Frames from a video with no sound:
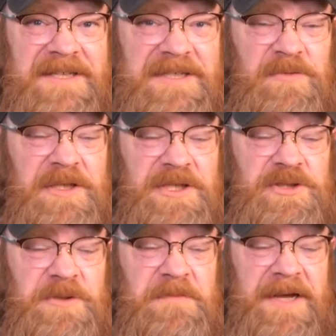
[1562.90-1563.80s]
the policy really
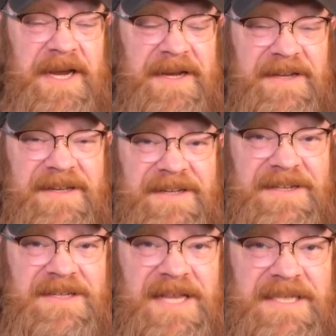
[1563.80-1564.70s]
should be.
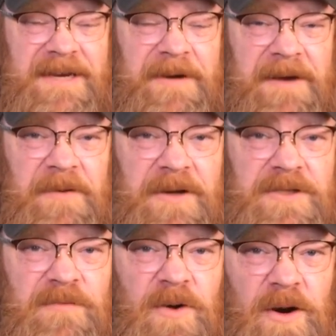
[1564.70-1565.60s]
So that's coming up on